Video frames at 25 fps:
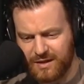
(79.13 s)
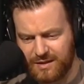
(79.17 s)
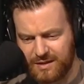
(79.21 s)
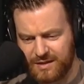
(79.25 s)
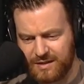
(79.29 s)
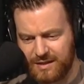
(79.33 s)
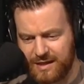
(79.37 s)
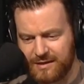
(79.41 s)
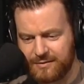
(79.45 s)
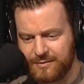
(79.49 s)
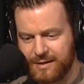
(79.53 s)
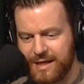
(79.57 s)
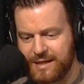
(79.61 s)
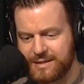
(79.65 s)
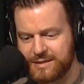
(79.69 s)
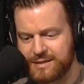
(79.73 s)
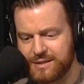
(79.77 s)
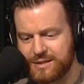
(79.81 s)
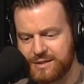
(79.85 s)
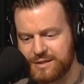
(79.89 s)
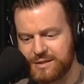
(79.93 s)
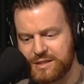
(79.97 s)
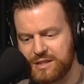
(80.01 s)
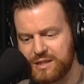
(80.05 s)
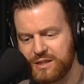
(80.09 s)
In
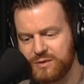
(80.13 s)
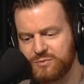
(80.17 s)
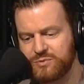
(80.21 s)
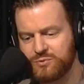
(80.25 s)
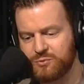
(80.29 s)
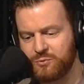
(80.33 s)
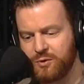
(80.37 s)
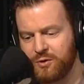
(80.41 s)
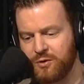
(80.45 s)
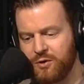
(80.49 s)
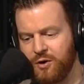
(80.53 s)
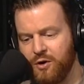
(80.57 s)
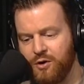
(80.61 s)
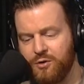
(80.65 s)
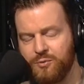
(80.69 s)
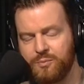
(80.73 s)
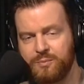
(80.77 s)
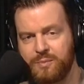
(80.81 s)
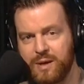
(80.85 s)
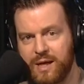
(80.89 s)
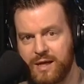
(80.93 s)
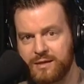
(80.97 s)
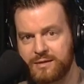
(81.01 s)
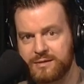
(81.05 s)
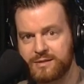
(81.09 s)
Atlanta, the teams wore
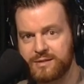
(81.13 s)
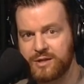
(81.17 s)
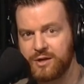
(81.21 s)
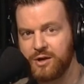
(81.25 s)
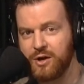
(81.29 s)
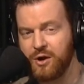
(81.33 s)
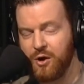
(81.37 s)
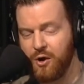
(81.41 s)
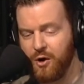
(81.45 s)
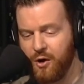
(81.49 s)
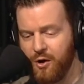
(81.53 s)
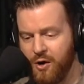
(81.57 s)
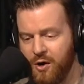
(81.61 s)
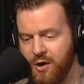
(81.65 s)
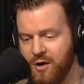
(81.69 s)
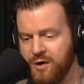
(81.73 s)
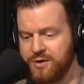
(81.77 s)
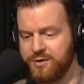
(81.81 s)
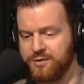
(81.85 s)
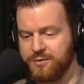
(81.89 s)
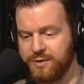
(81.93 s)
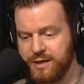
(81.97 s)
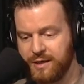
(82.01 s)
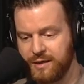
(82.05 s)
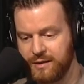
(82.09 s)
armbands
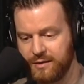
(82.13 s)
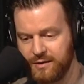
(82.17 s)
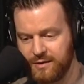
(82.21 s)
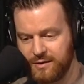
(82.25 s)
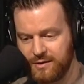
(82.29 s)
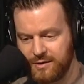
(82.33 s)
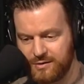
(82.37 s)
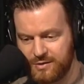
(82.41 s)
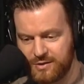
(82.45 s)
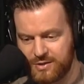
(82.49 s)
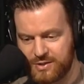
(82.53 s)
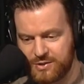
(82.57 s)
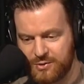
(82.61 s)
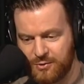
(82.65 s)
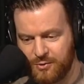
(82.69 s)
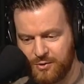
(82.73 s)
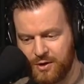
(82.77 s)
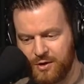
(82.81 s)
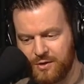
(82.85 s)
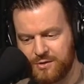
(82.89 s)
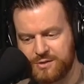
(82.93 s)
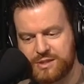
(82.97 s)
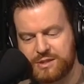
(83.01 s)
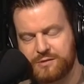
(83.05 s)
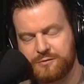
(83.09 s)
honoring the
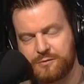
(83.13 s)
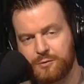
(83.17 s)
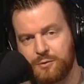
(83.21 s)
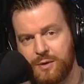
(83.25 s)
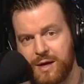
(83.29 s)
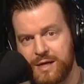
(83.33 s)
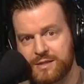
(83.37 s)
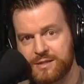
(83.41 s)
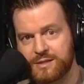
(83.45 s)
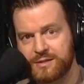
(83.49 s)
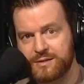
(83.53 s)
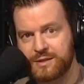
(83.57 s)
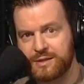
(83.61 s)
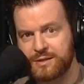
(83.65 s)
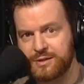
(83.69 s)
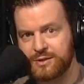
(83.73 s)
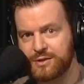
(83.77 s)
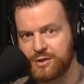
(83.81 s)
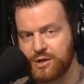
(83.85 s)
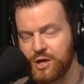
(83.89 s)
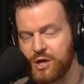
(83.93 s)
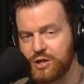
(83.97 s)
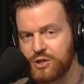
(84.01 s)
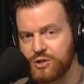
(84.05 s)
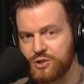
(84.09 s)
so-called civil rights
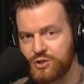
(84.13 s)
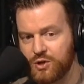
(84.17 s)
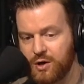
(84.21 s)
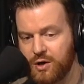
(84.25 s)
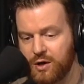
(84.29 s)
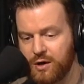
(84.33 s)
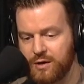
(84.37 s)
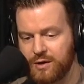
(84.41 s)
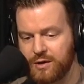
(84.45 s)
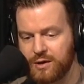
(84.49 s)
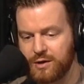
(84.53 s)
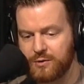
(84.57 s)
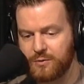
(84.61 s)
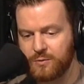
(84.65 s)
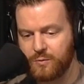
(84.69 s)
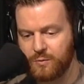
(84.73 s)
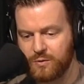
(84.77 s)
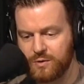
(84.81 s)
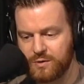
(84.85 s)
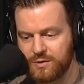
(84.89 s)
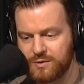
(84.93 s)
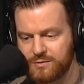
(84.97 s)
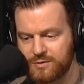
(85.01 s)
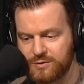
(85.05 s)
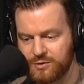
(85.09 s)
leader John
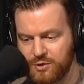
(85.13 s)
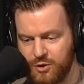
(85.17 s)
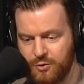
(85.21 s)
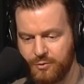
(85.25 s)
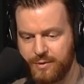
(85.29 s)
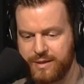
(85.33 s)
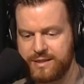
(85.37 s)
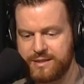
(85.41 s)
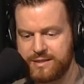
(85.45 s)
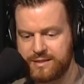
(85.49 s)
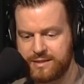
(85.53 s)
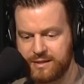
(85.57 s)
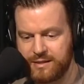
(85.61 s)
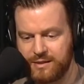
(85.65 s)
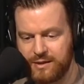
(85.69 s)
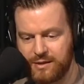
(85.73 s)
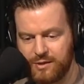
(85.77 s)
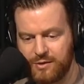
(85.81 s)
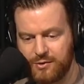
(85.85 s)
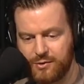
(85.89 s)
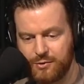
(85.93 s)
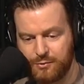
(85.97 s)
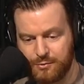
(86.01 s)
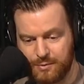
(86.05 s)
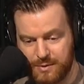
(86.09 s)
Lewis,
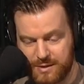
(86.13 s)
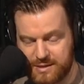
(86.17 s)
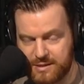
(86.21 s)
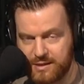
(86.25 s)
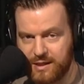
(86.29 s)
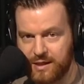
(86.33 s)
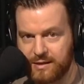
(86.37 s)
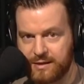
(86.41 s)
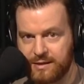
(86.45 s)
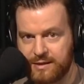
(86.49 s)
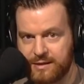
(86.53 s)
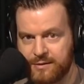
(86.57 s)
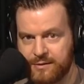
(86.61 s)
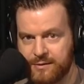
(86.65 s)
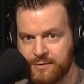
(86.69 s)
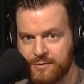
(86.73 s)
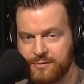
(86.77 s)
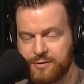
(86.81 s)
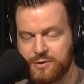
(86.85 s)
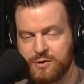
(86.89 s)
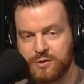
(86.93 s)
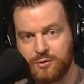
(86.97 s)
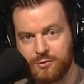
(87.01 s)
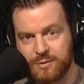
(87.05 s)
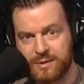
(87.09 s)
who was not a
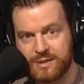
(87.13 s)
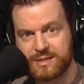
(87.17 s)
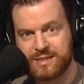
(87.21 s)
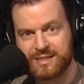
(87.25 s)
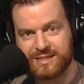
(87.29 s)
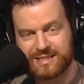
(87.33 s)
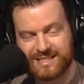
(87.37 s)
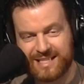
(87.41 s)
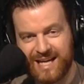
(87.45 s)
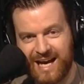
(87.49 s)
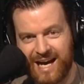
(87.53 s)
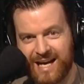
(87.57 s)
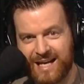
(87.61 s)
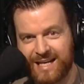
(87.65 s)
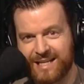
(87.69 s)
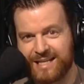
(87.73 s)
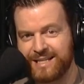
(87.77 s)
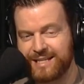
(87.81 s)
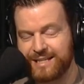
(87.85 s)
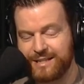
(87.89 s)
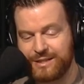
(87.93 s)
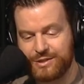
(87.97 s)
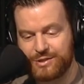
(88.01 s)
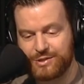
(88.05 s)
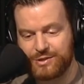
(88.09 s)
hero. Lewis died
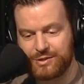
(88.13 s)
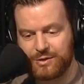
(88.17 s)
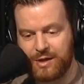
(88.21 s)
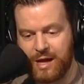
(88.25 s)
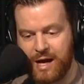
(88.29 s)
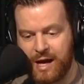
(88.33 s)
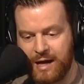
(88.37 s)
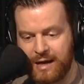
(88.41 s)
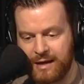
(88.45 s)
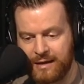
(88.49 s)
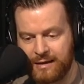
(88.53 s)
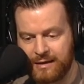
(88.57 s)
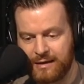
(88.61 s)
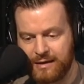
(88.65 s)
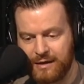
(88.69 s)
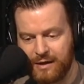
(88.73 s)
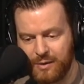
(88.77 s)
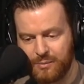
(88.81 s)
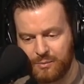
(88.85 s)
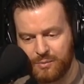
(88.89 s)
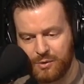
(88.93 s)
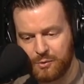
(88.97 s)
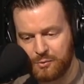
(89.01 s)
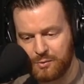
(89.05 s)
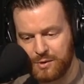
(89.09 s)
in July,
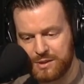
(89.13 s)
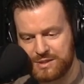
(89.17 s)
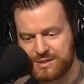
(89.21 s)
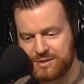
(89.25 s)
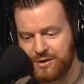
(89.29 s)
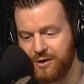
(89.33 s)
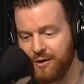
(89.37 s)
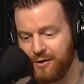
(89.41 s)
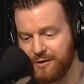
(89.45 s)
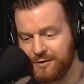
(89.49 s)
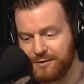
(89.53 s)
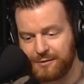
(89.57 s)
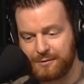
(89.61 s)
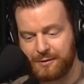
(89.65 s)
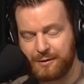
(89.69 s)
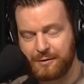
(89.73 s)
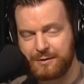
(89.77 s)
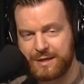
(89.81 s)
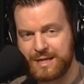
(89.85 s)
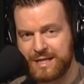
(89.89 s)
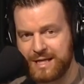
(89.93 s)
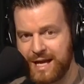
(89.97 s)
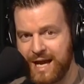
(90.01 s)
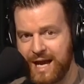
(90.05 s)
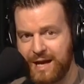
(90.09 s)
but was
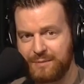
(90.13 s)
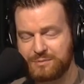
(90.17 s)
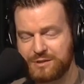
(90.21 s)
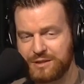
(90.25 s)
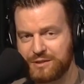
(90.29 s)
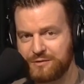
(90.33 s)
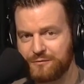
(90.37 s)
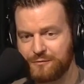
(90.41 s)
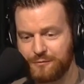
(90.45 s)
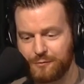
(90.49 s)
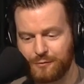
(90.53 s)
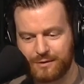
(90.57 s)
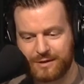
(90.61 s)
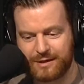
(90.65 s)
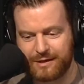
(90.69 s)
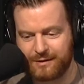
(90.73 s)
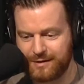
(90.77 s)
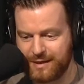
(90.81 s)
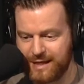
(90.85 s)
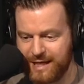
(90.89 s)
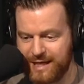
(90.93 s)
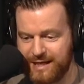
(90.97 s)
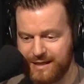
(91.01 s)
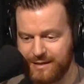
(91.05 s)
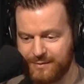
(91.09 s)
honorary captain for their
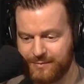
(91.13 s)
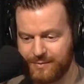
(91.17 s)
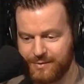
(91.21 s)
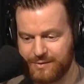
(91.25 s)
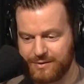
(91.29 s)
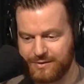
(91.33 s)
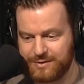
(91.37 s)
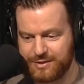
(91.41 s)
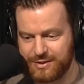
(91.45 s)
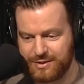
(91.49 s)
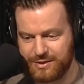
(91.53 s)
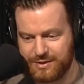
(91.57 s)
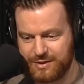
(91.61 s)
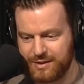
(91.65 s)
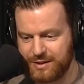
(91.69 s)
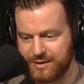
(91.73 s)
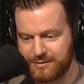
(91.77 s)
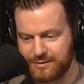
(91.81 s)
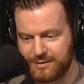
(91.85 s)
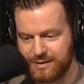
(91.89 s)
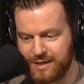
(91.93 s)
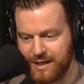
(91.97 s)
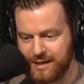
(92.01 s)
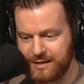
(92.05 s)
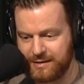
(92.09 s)
game the
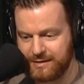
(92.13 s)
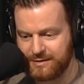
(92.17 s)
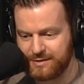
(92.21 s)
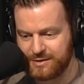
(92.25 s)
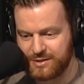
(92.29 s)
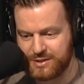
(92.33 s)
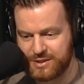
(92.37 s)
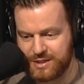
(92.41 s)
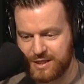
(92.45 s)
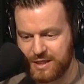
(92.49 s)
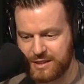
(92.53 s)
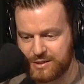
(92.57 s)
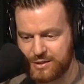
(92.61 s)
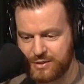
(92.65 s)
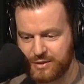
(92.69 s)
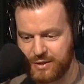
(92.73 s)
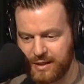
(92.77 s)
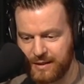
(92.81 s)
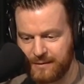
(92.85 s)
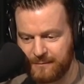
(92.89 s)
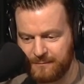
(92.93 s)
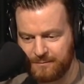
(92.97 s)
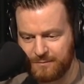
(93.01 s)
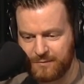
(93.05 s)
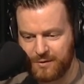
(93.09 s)
other day, just
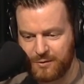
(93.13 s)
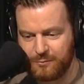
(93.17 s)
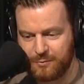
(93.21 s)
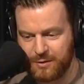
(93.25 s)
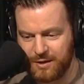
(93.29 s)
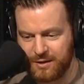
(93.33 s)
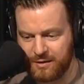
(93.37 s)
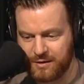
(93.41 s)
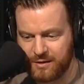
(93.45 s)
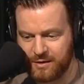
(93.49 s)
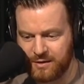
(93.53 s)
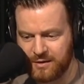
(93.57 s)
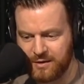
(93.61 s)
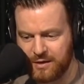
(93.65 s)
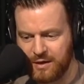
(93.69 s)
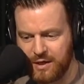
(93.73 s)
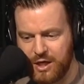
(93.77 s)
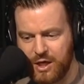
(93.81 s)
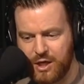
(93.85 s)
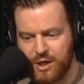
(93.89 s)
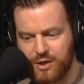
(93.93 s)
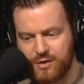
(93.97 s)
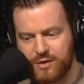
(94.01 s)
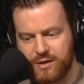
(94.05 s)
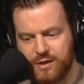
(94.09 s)
yesterday. Weird, huh?
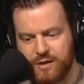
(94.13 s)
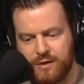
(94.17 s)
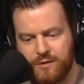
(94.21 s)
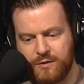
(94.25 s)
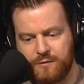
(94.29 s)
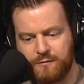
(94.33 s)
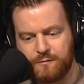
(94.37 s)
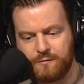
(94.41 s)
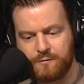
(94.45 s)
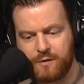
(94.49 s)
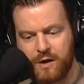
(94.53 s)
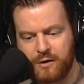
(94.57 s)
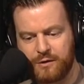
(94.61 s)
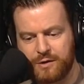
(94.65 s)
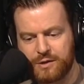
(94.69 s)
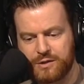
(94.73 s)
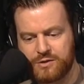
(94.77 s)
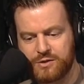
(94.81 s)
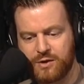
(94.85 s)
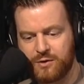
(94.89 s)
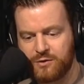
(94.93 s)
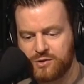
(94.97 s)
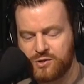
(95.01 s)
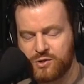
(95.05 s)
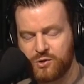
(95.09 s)
The
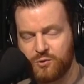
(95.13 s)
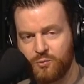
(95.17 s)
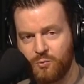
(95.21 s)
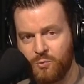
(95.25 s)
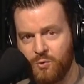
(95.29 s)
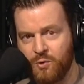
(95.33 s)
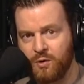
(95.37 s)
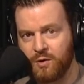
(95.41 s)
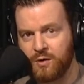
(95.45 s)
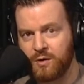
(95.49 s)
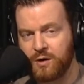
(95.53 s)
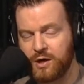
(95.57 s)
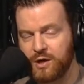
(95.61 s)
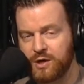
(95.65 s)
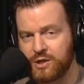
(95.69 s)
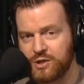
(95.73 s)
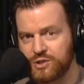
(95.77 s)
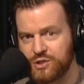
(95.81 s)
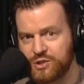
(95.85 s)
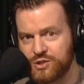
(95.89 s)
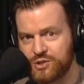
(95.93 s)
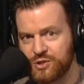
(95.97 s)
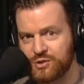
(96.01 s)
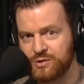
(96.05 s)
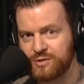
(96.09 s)
Falcons also wore
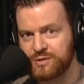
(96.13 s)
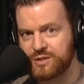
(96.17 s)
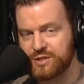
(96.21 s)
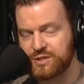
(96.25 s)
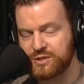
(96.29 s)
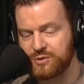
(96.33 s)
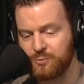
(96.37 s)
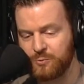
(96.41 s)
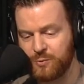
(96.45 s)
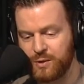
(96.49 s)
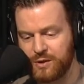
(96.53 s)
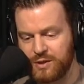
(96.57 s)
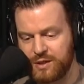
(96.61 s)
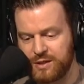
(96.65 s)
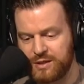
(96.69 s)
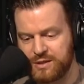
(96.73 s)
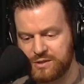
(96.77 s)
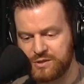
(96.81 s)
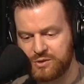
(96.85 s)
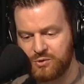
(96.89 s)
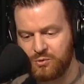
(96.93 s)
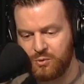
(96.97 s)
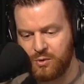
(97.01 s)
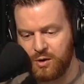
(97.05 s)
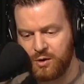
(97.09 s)
shirts with
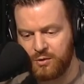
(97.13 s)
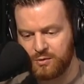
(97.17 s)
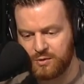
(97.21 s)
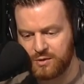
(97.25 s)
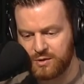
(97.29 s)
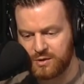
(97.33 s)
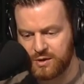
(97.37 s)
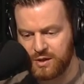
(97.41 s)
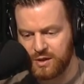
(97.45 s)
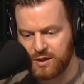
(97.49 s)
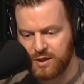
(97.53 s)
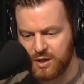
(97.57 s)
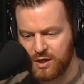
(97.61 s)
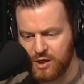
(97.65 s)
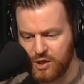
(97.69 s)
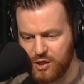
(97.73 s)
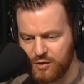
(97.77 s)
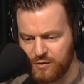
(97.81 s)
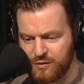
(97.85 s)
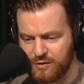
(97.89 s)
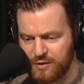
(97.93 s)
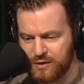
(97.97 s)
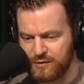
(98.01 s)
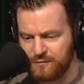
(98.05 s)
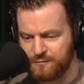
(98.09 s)
his quote,
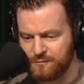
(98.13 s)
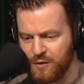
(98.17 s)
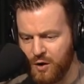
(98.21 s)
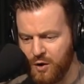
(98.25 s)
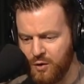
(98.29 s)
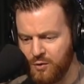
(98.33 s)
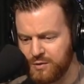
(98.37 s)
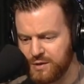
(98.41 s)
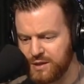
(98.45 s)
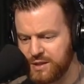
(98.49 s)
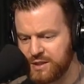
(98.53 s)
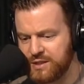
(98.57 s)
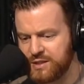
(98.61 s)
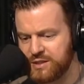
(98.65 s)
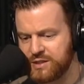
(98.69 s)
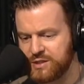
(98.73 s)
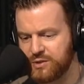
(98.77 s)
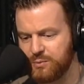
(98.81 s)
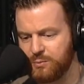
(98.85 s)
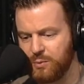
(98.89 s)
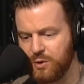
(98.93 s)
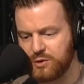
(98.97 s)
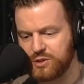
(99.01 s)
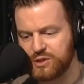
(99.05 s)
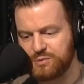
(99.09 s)
"The vote is
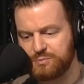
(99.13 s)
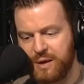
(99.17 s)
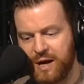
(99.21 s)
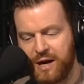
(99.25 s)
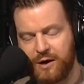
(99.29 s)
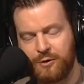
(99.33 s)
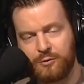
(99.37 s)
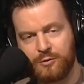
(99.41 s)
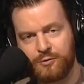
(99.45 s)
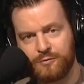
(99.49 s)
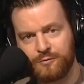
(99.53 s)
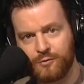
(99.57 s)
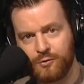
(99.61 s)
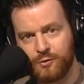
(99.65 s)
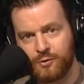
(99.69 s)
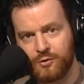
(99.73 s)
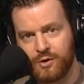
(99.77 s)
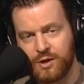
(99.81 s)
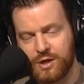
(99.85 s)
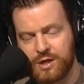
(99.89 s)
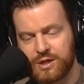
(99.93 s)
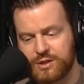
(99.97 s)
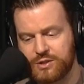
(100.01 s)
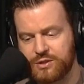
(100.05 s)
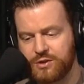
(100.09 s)
the most powerful,
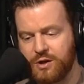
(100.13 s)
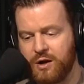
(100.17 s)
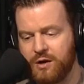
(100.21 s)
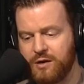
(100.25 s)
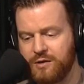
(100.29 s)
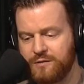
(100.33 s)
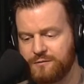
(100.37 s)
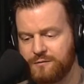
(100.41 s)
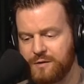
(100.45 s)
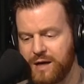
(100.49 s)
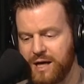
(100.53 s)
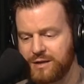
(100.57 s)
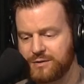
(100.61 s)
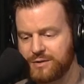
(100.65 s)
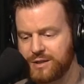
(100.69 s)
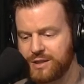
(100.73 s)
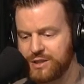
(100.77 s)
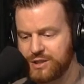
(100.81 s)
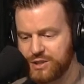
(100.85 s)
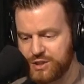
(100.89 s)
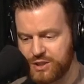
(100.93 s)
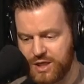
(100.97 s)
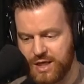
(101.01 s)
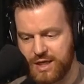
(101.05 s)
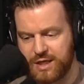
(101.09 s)

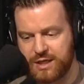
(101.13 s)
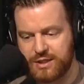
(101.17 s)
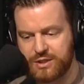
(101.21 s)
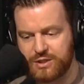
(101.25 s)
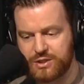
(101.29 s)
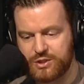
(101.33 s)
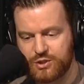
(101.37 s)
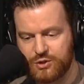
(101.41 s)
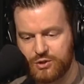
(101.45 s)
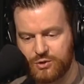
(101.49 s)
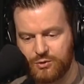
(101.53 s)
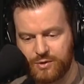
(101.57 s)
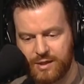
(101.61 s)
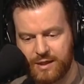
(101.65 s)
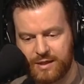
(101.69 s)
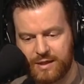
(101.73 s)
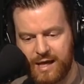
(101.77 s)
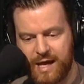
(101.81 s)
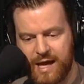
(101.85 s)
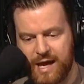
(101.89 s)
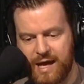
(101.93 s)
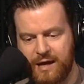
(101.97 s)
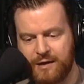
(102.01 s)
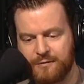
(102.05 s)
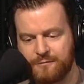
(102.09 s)
nonviolent change you can
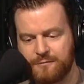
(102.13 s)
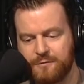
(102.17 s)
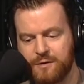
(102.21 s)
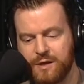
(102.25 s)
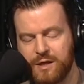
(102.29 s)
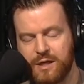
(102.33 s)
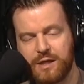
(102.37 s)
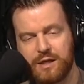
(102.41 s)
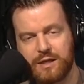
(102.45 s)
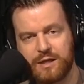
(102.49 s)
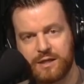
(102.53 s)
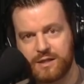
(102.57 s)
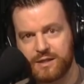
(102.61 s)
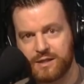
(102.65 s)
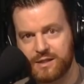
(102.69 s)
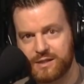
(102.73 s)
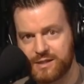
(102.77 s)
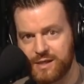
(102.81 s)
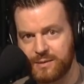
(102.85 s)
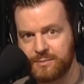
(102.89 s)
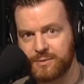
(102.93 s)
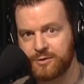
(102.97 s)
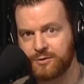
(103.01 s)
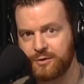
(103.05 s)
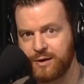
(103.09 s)
have in a
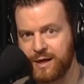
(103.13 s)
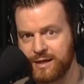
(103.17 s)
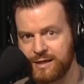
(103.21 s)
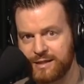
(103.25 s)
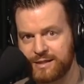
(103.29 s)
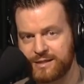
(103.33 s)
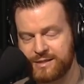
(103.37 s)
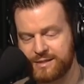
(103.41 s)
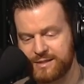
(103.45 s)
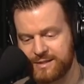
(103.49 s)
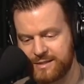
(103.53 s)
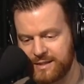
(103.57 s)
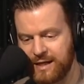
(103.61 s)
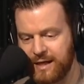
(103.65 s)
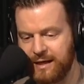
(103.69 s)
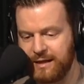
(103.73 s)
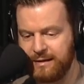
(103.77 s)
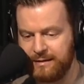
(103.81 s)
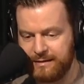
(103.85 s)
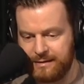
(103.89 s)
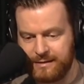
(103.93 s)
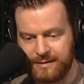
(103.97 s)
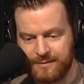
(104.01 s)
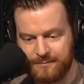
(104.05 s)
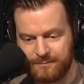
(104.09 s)
democratic
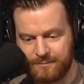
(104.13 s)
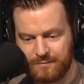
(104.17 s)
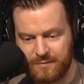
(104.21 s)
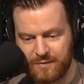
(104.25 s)
society."